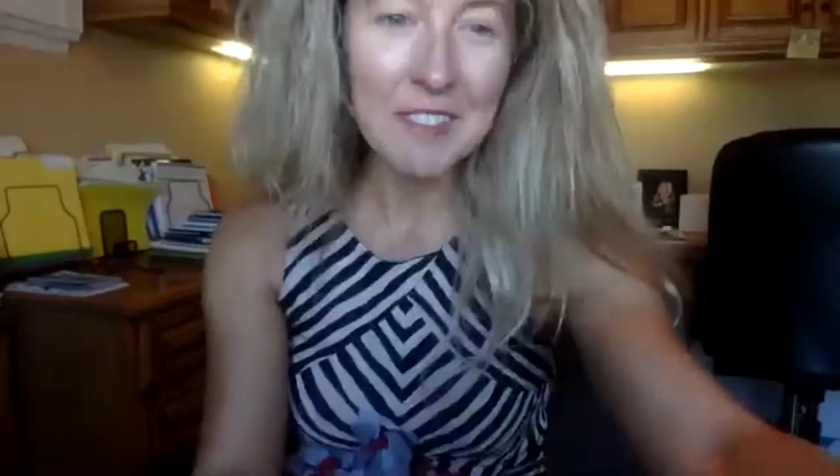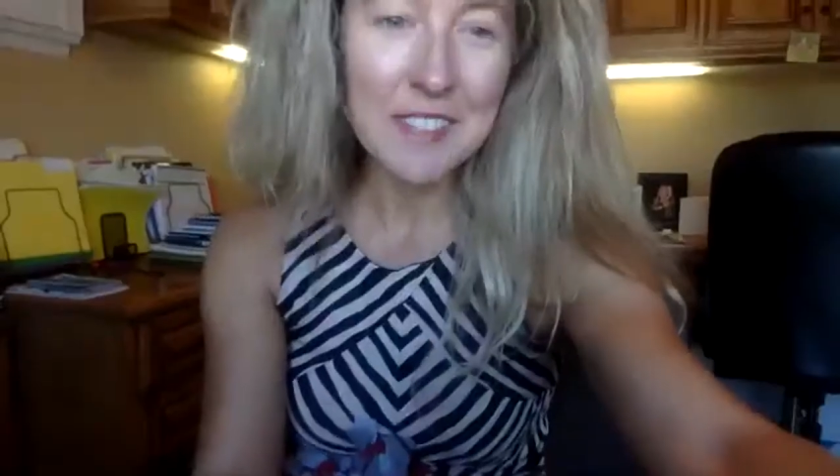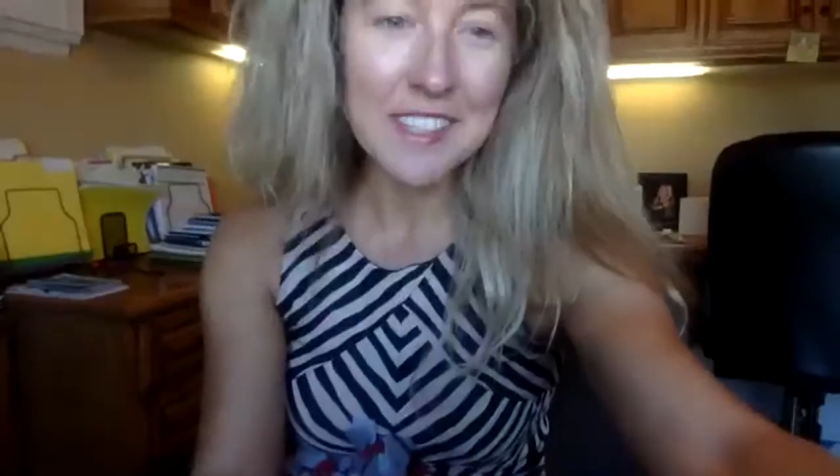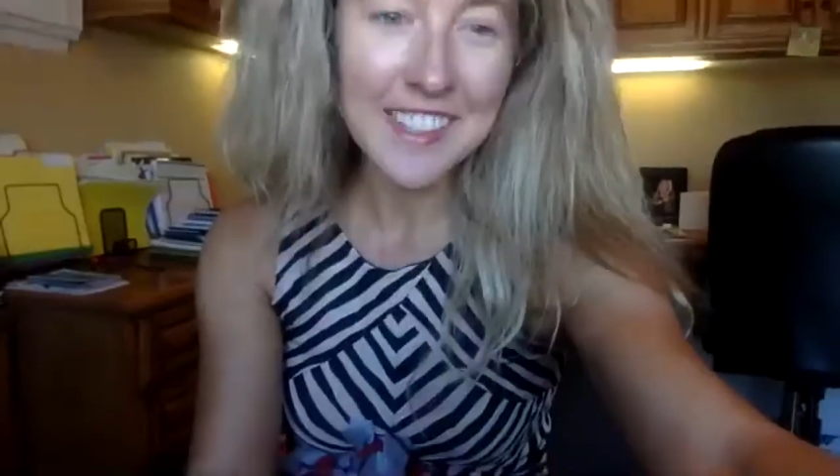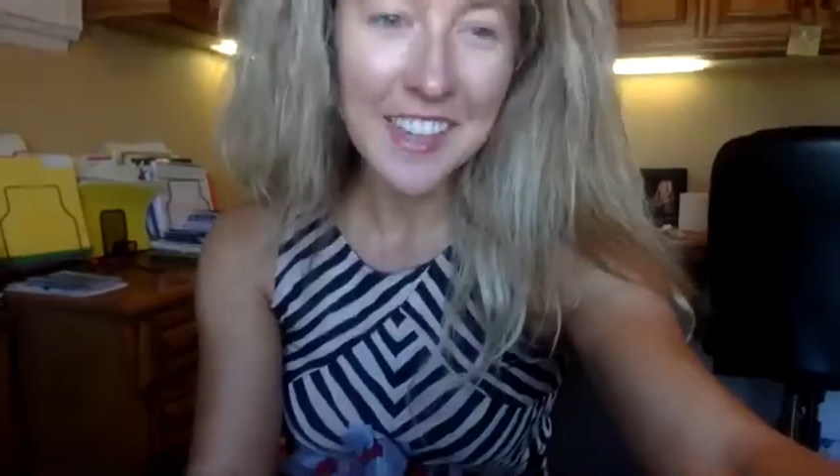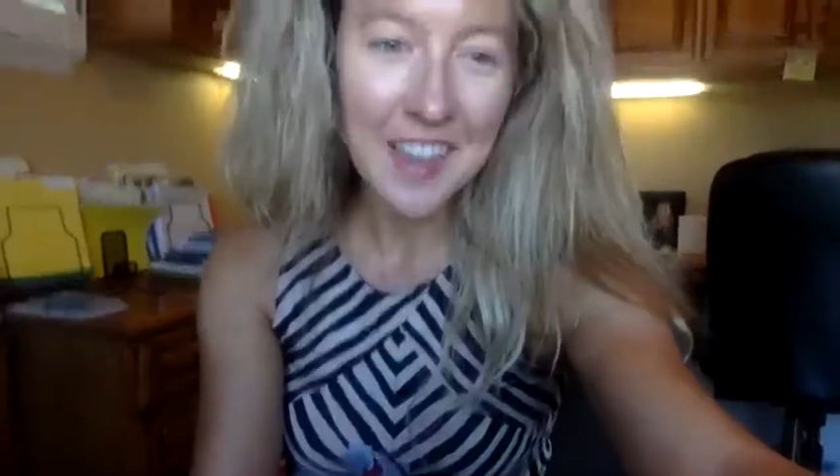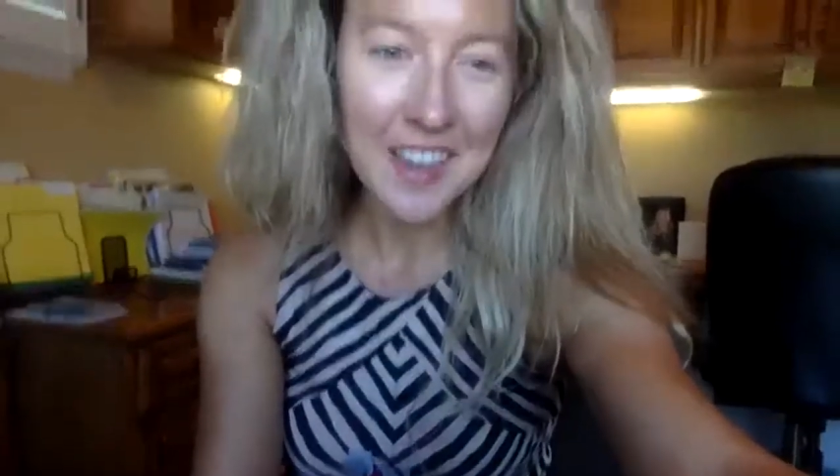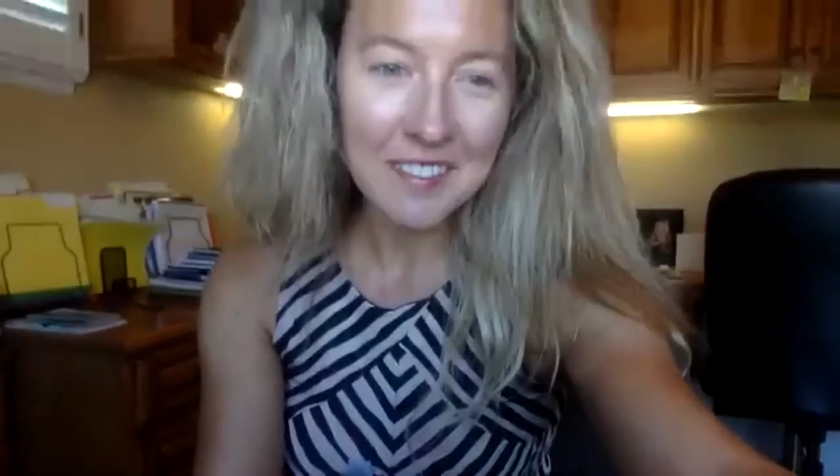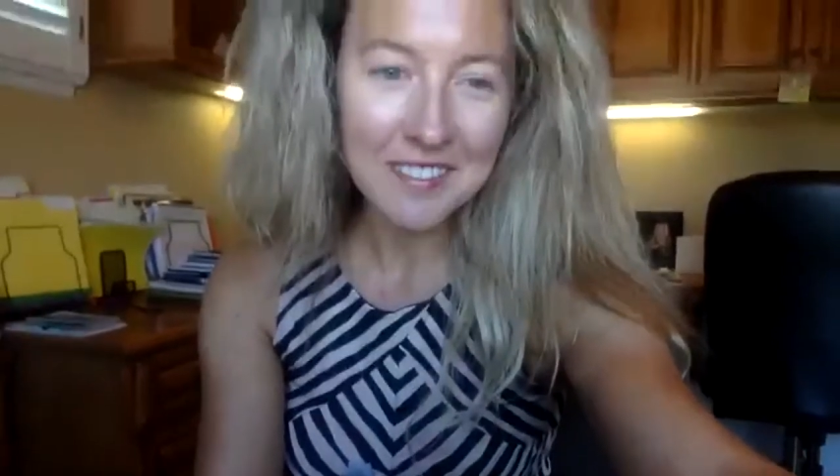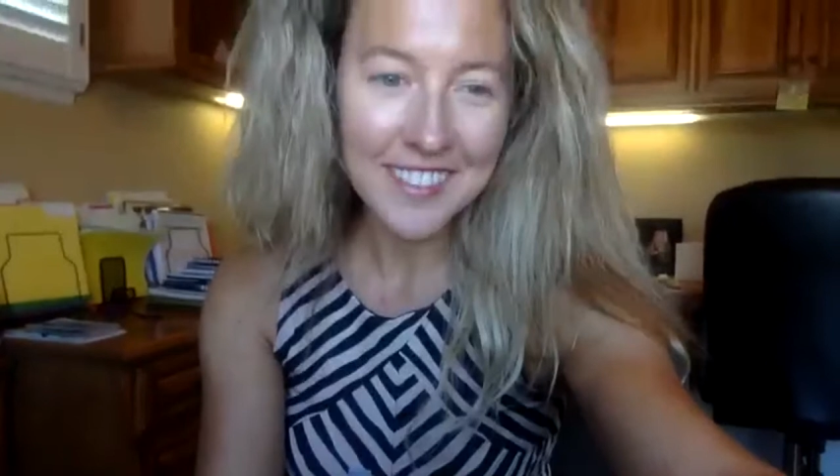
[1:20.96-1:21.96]
with
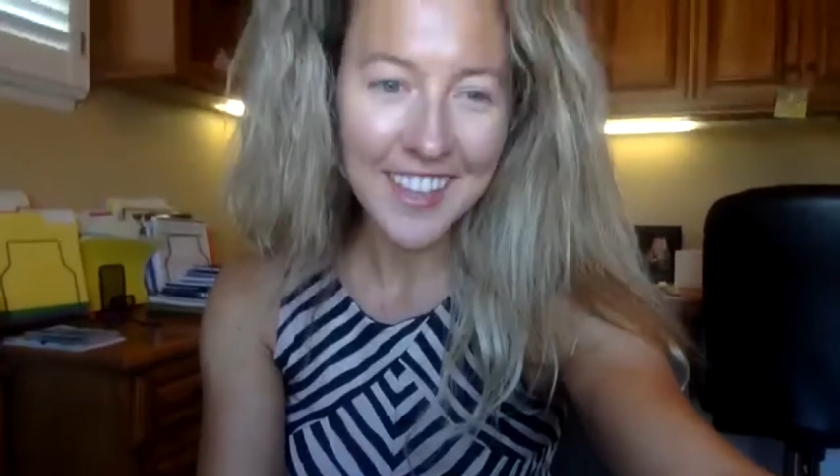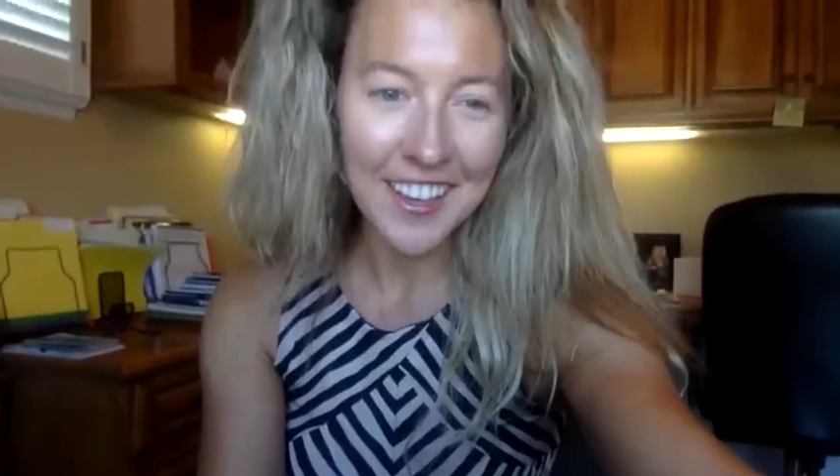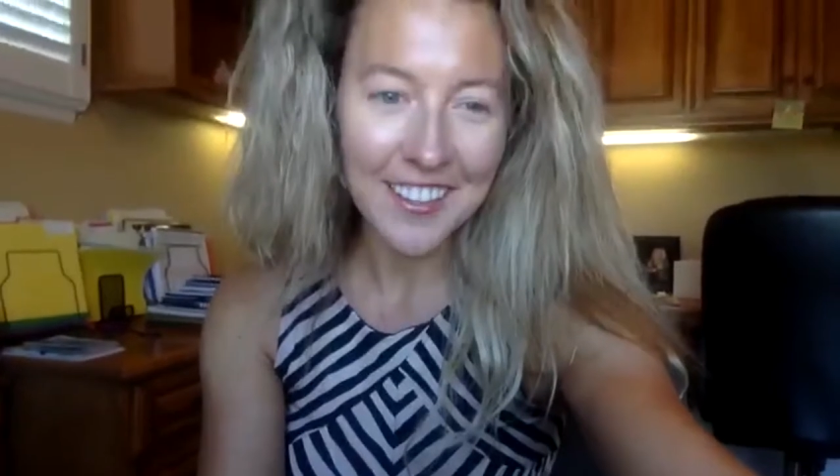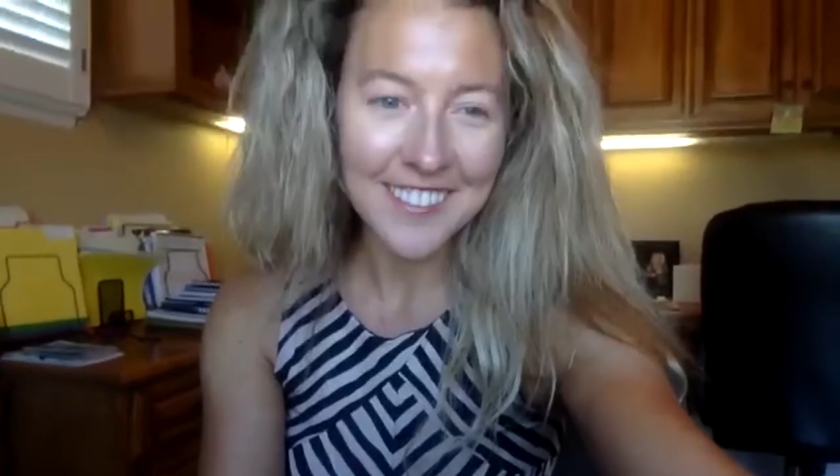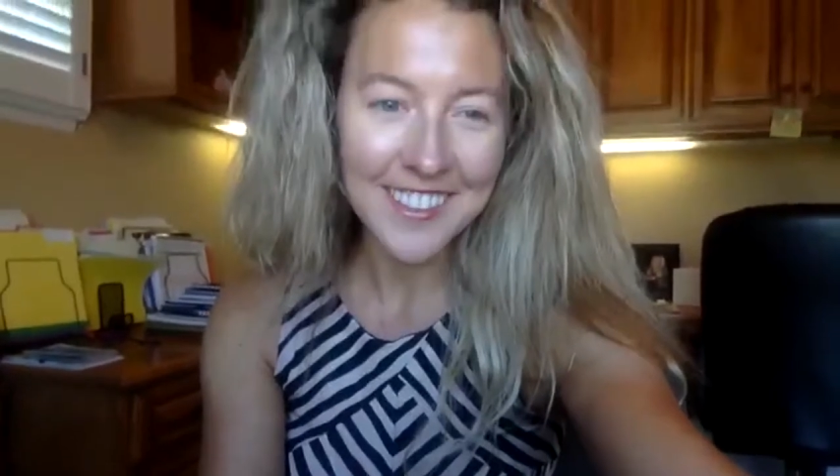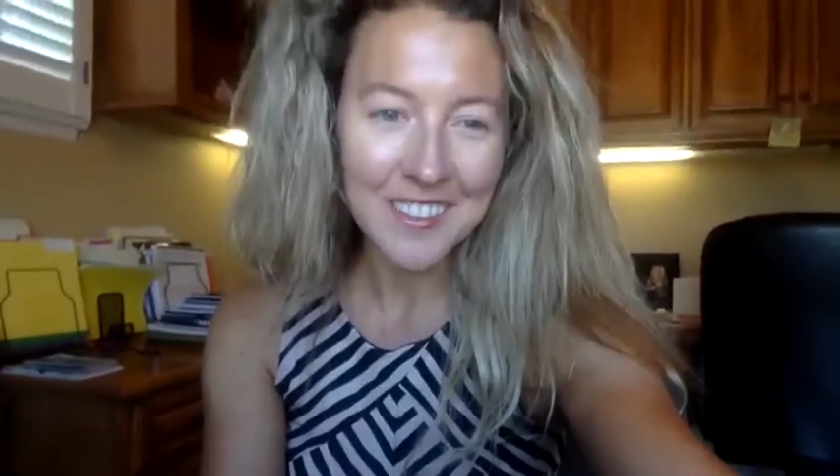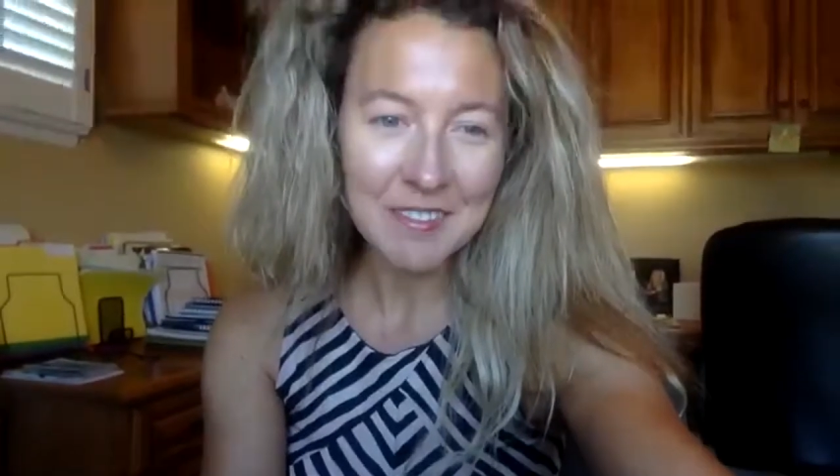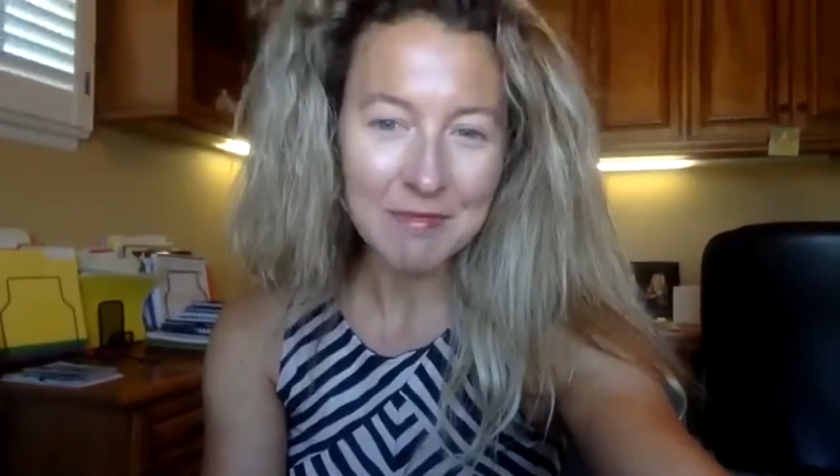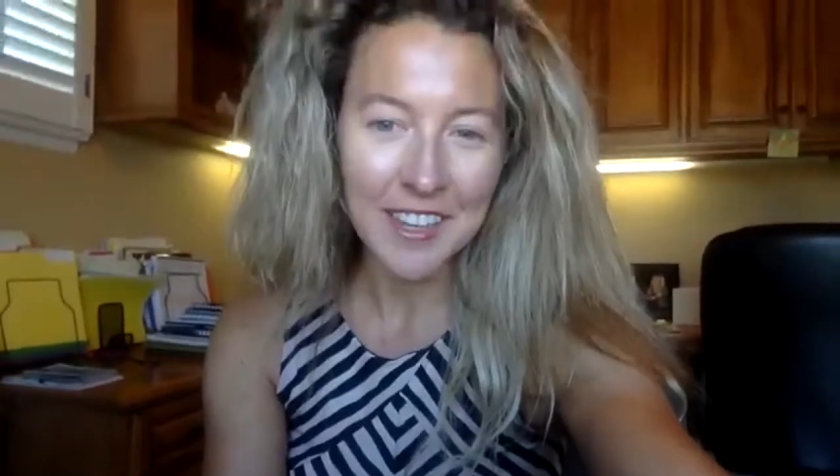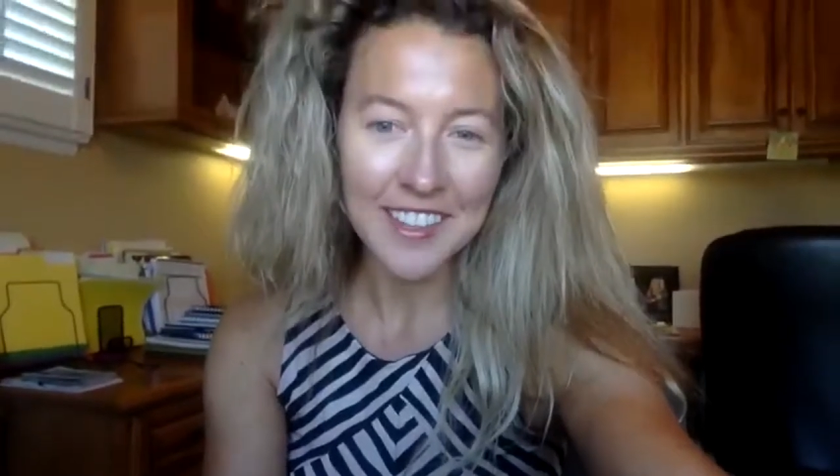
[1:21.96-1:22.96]
Sam, Calvin,
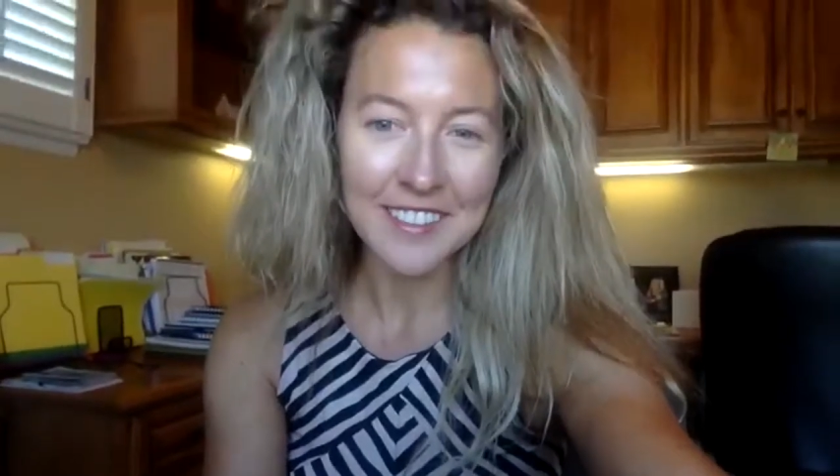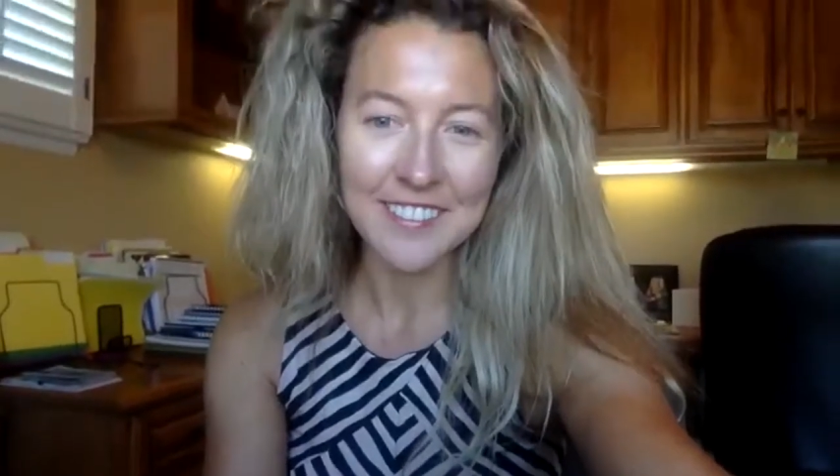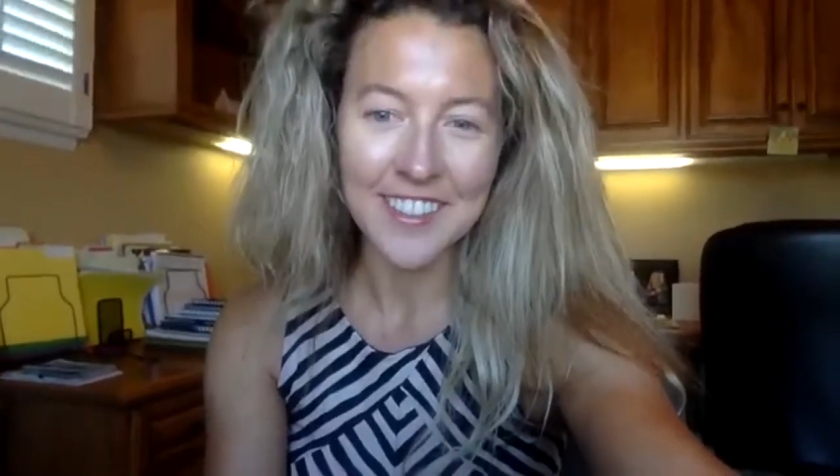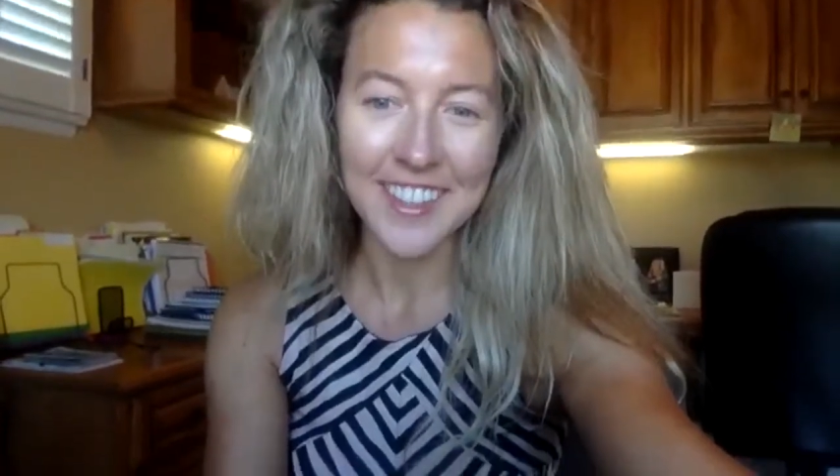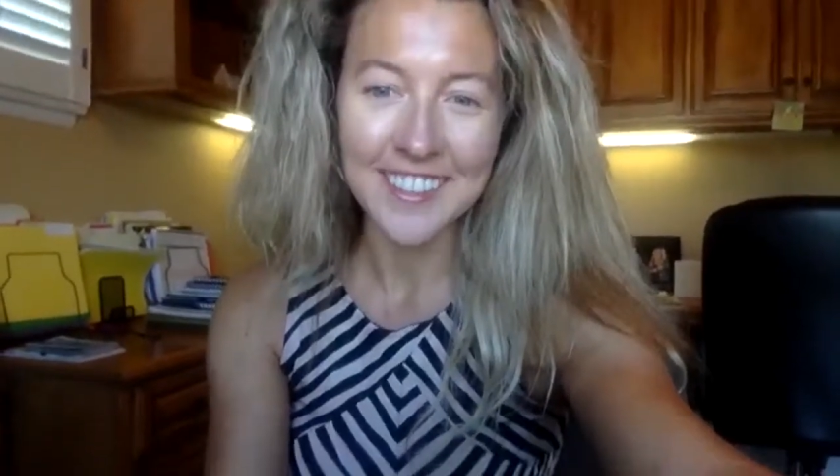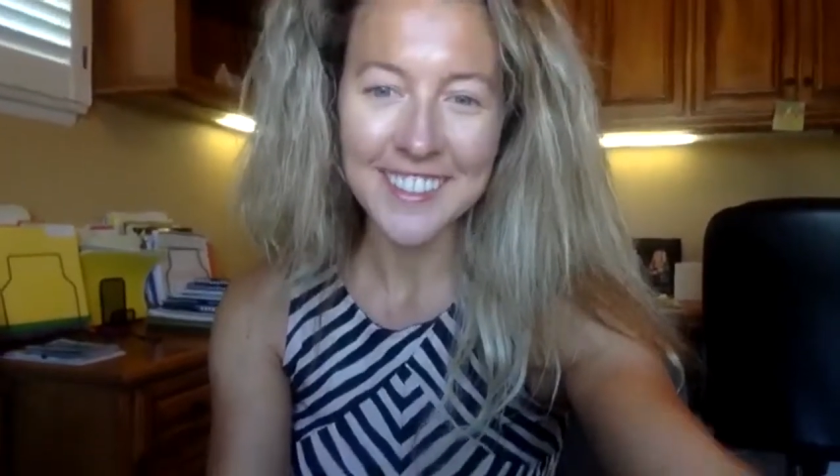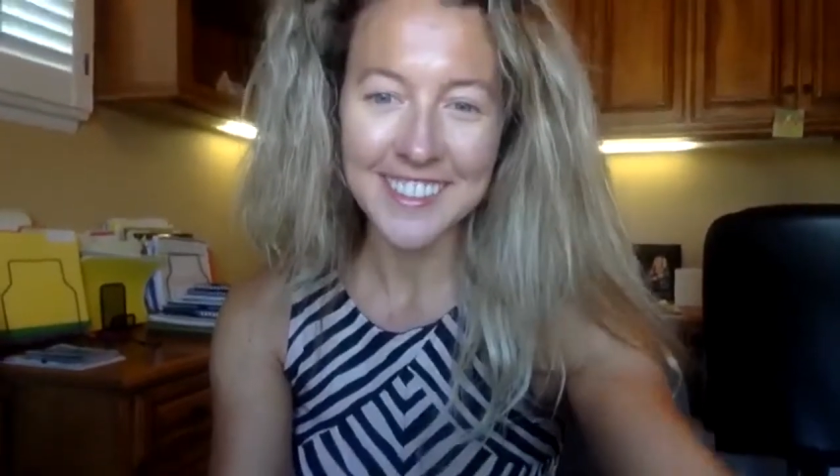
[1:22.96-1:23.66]
my good friend,